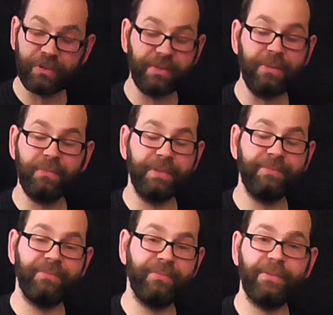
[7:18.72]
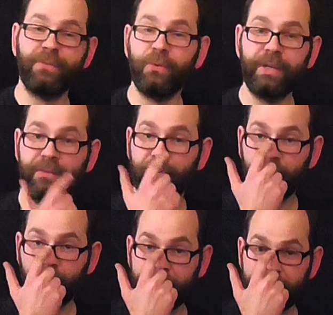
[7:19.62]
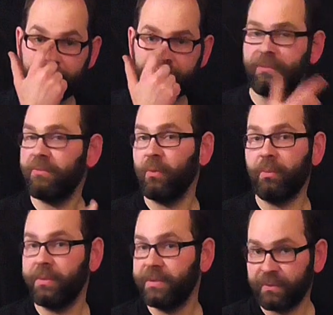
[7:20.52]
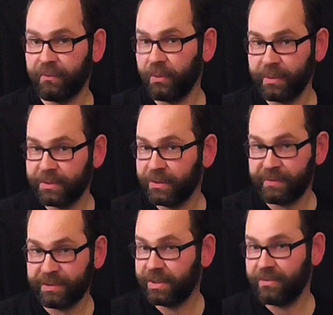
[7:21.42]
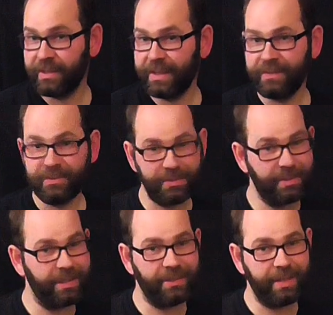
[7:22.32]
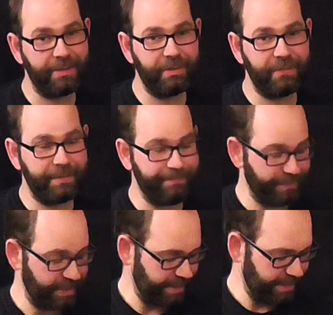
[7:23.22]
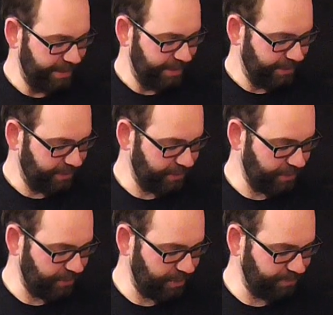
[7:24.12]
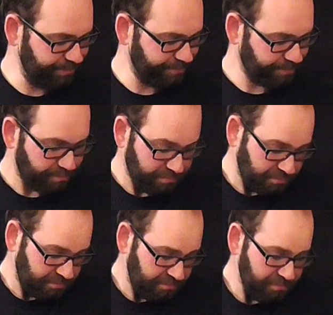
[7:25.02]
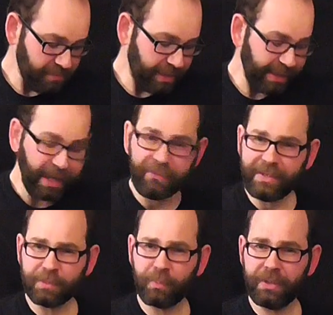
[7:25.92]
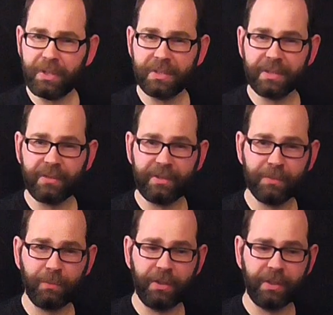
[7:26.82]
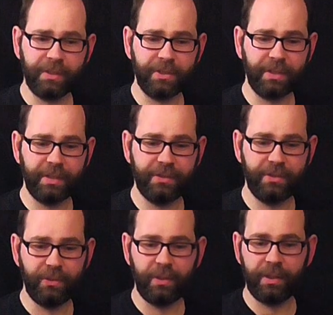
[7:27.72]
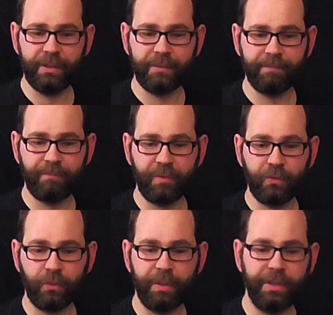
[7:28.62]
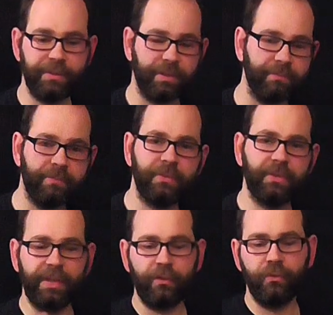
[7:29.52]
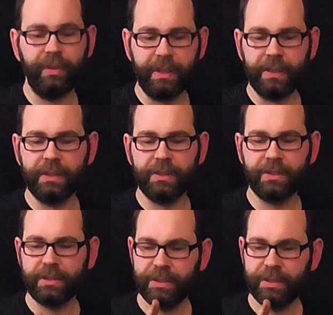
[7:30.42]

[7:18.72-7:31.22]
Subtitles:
got to deal with it. If not, you get 4 points, and then 4 points the following turn if it's still there, so they've got to get rid of it. So, I think it's pretty good. I think it's pretty good because I do like dropping in some Sanguinary Guard,